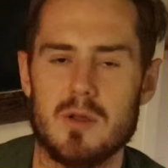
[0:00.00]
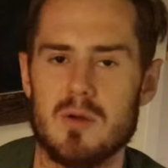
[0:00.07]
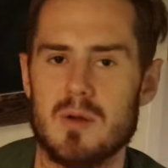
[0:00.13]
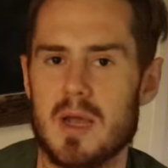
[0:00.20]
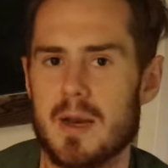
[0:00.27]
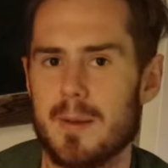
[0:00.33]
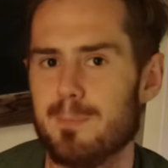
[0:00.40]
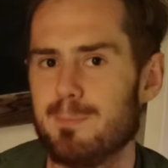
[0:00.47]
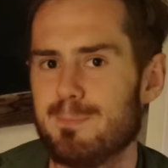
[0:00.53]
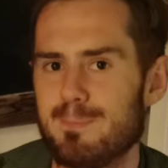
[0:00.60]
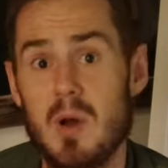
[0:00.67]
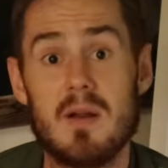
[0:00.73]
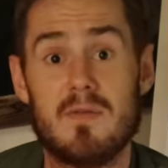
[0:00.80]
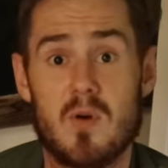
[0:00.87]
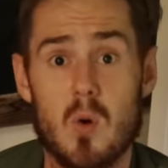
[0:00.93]
you get it.
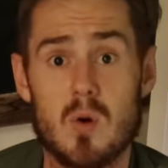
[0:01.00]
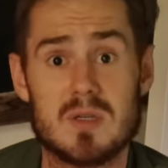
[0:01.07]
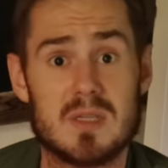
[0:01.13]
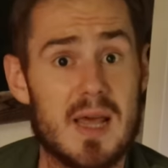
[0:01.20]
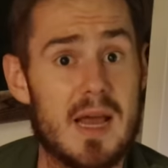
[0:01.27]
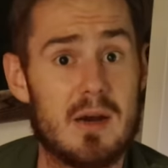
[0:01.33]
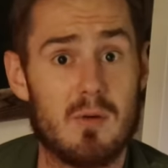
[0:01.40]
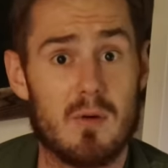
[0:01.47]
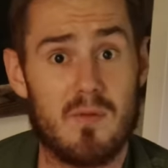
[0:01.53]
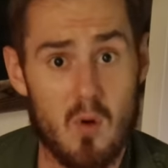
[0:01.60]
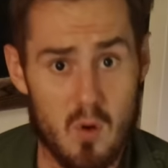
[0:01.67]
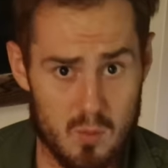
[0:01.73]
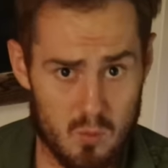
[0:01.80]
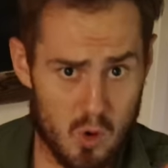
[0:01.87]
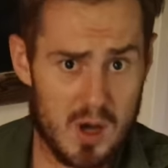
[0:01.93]
But of course, land
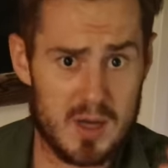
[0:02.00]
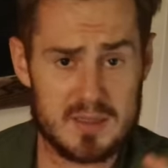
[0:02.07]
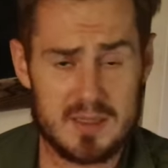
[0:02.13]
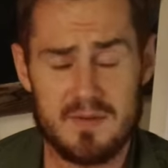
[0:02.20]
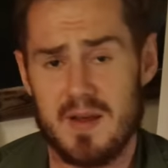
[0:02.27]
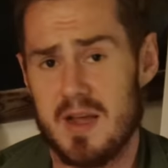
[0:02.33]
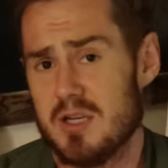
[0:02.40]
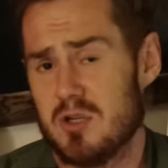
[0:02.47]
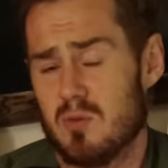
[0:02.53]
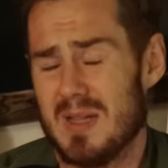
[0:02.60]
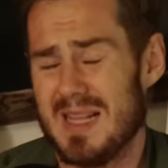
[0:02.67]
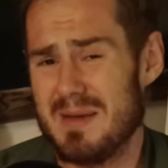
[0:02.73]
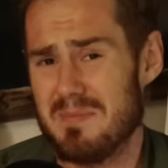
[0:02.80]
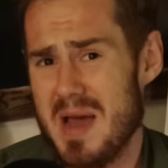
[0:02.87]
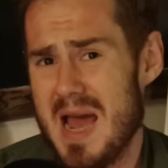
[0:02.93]
reform was eventually